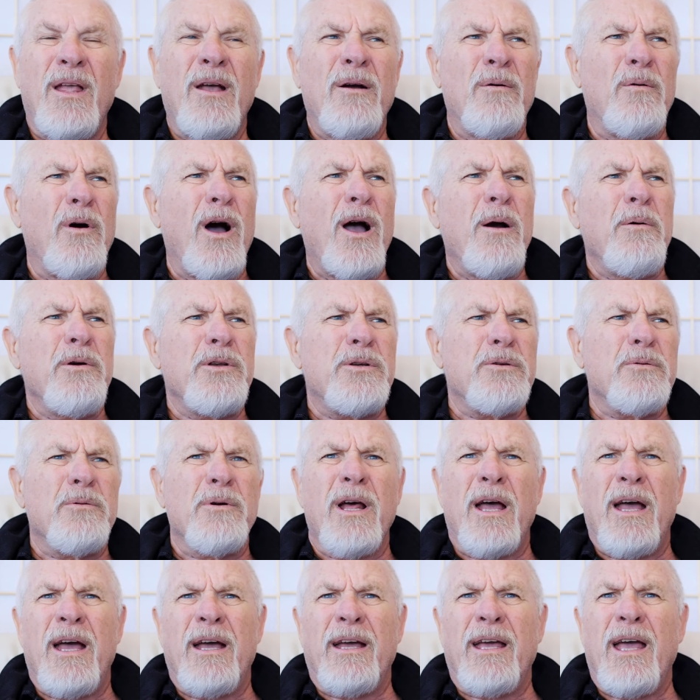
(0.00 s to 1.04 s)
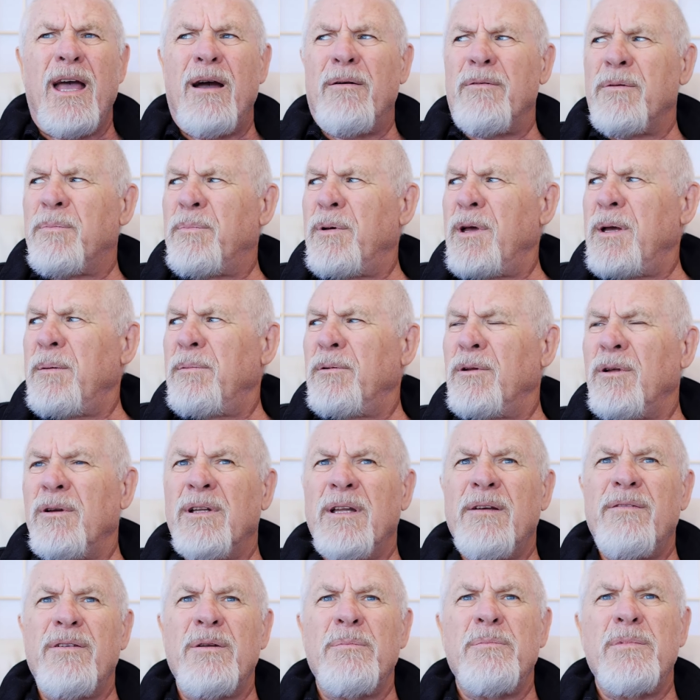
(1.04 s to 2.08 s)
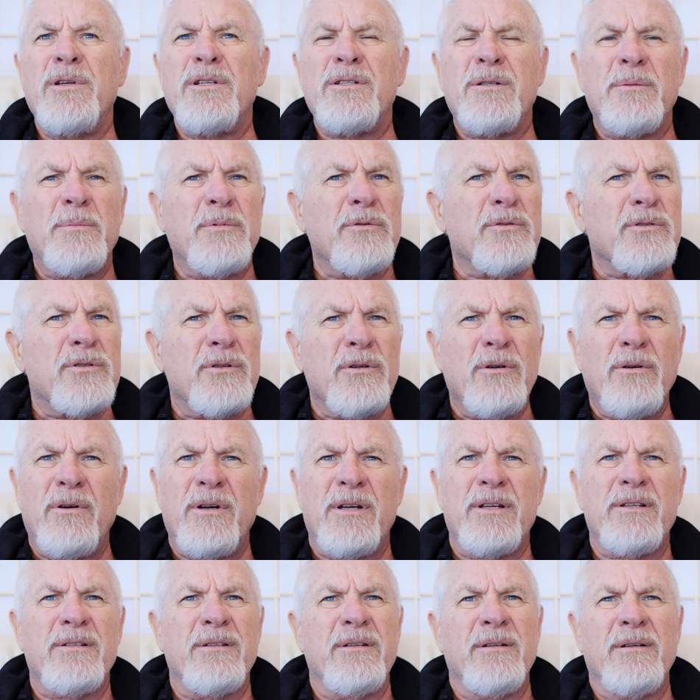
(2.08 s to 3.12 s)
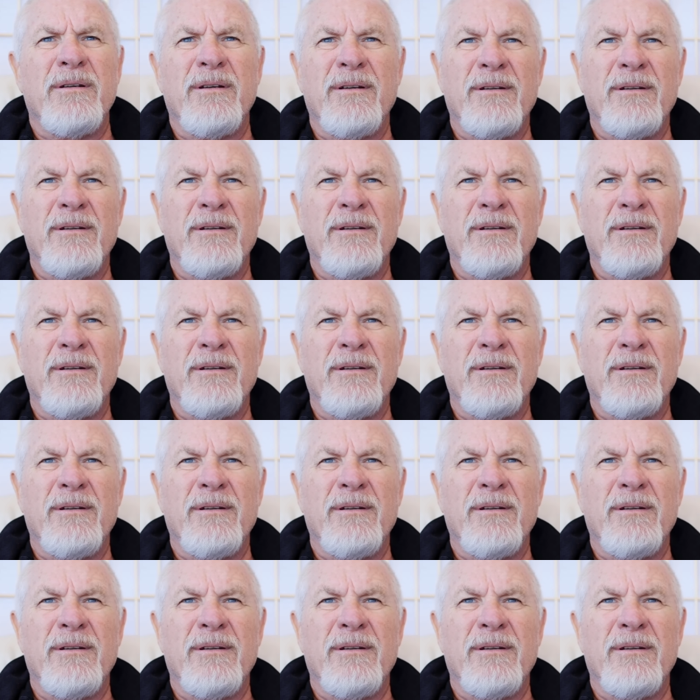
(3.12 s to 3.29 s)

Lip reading: Why would you want to hang out with people who live in miserable stories